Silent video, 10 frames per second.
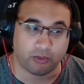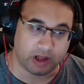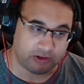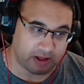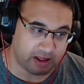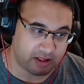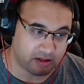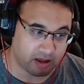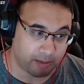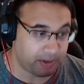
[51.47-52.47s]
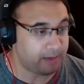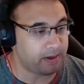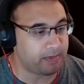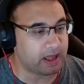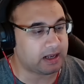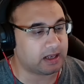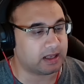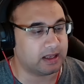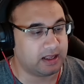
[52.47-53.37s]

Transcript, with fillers: which is Baby Metal.